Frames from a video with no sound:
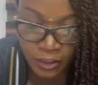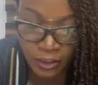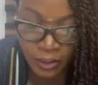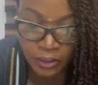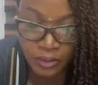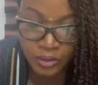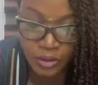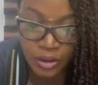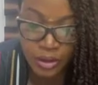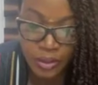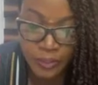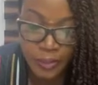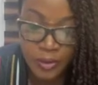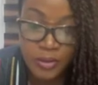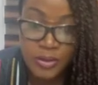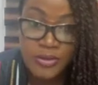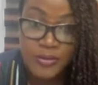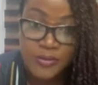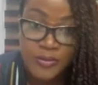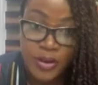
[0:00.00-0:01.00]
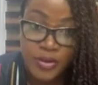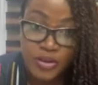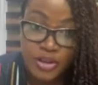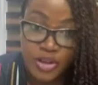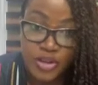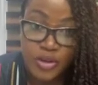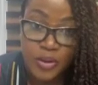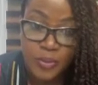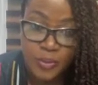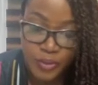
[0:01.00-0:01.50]
talk about
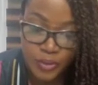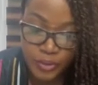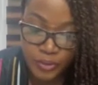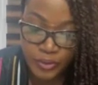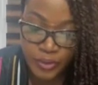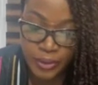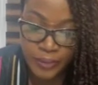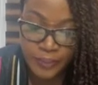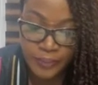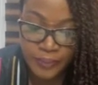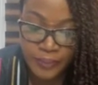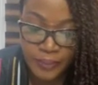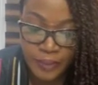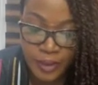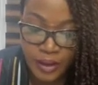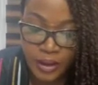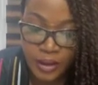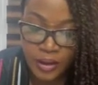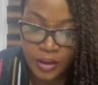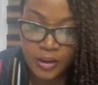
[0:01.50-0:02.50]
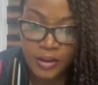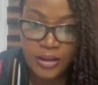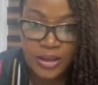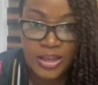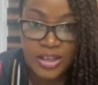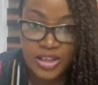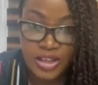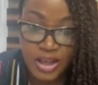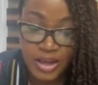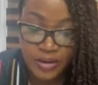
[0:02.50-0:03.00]
foundation program
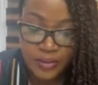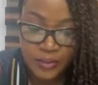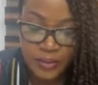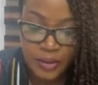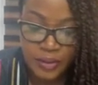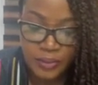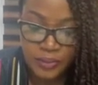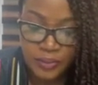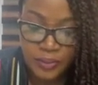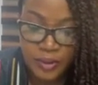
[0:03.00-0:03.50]
in general.